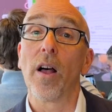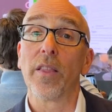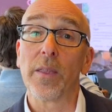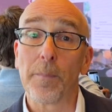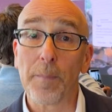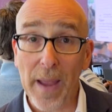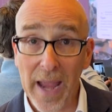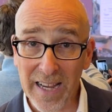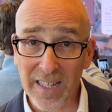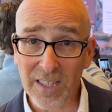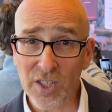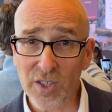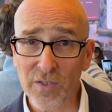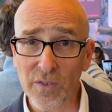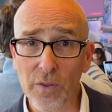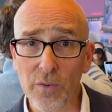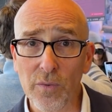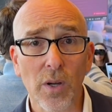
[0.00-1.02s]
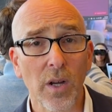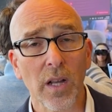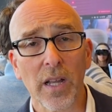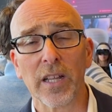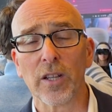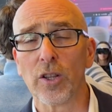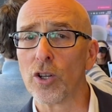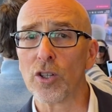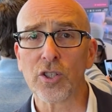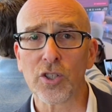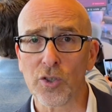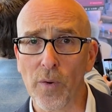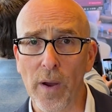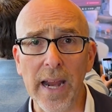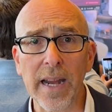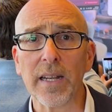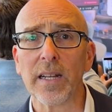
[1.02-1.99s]
On the pass-through, it looks
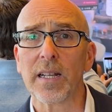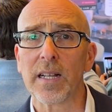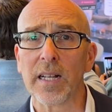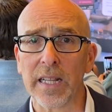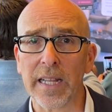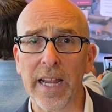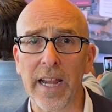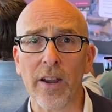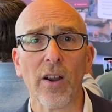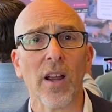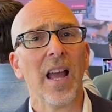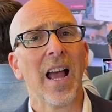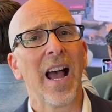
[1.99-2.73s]
great, clear.